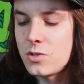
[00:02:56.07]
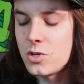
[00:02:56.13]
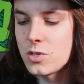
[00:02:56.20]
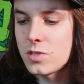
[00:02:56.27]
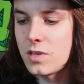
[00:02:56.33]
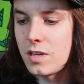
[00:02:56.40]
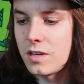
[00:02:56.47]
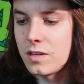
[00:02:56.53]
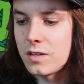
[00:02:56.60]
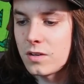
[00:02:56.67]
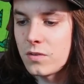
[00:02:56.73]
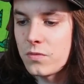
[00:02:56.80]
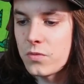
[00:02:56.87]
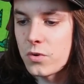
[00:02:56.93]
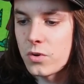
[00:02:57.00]
is just
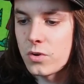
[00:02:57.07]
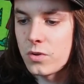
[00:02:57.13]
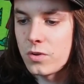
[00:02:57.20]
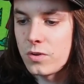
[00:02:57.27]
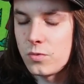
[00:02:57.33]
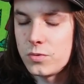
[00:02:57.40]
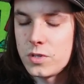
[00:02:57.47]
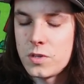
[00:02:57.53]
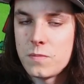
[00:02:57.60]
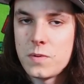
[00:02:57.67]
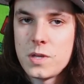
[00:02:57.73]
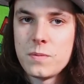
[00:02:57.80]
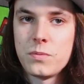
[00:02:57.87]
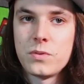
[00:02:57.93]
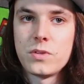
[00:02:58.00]
like for only the
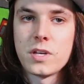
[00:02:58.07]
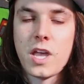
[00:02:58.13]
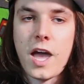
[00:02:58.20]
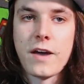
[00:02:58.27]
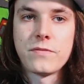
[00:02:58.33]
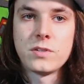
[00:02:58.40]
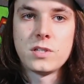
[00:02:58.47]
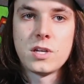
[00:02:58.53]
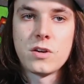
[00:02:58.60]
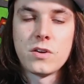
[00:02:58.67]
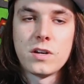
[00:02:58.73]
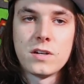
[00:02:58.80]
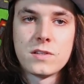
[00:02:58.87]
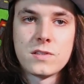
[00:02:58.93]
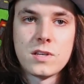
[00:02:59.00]
people in the
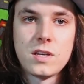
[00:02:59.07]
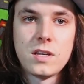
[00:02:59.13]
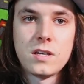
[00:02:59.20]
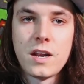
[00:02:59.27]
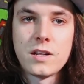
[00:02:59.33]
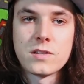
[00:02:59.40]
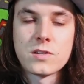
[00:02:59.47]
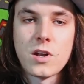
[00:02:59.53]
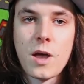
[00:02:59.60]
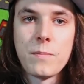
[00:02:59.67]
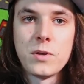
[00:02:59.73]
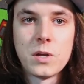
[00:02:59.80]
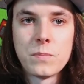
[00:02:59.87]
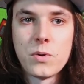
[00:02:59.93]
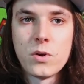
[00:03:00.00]
cafeteria to see and it's not being